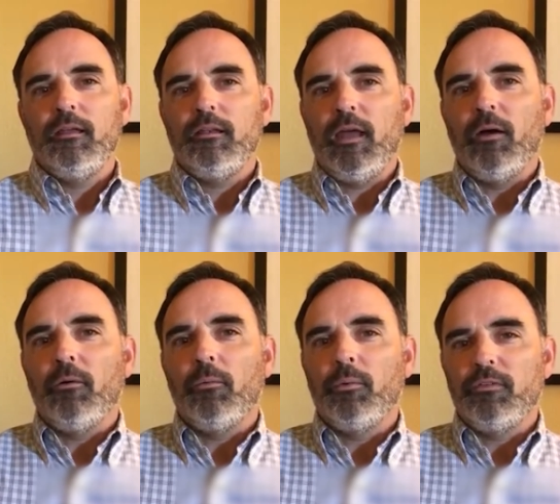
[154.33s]

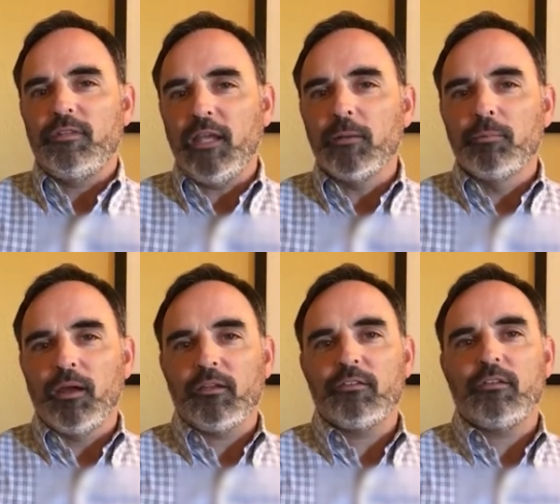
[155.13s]
Now with
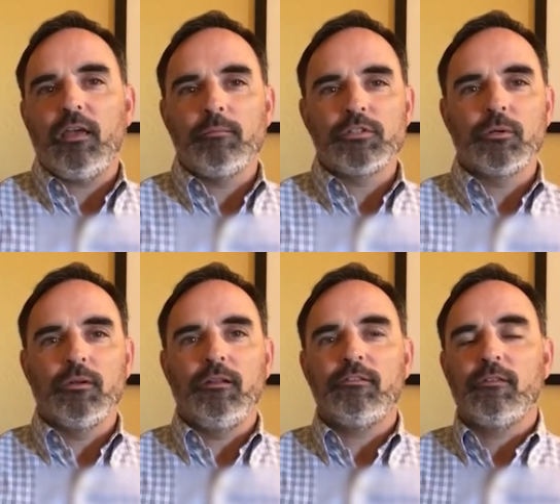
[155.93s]
Databricks, I'm
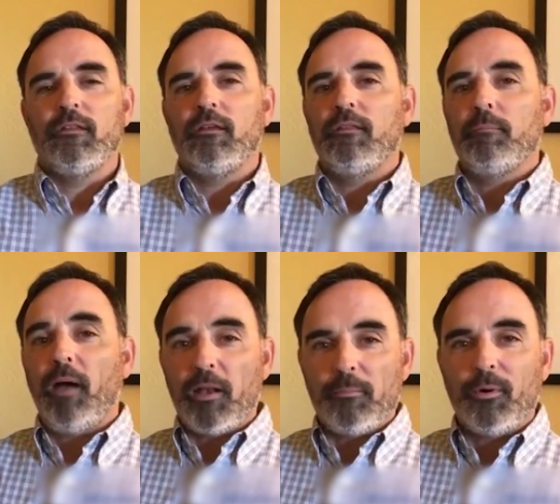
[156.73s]
showing this in the
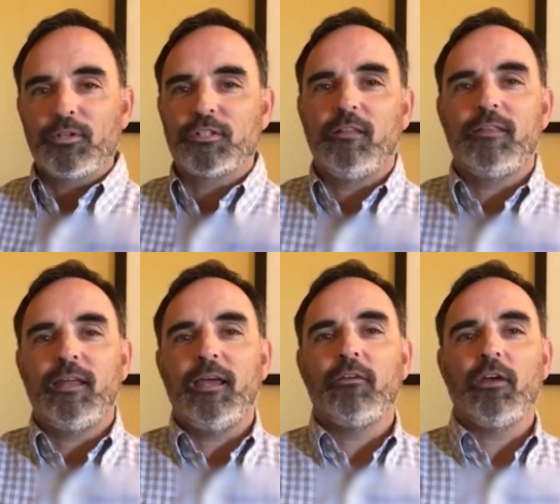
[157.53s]
bottom portion of the
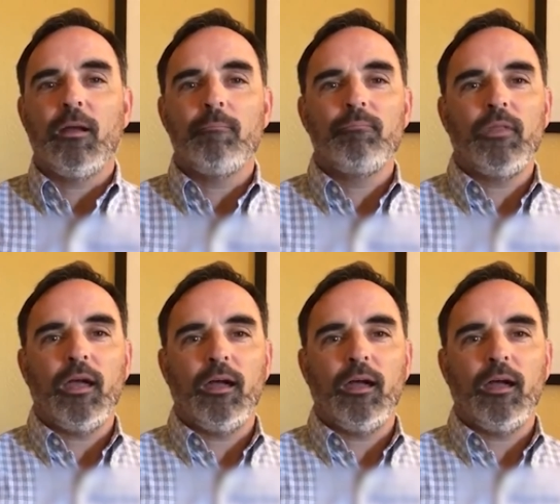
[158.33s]
diagram,